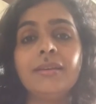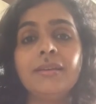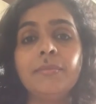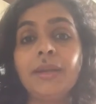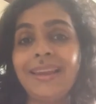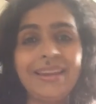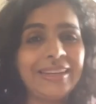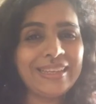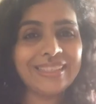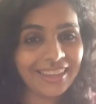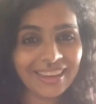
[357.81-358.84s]
But at
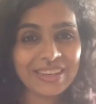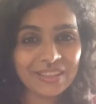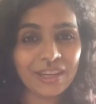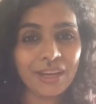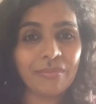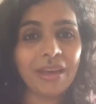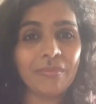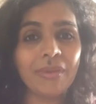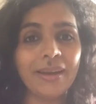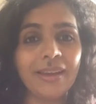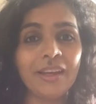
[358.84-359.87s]
least I can train my
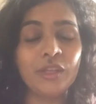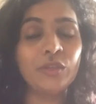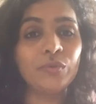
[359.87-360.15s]
mind to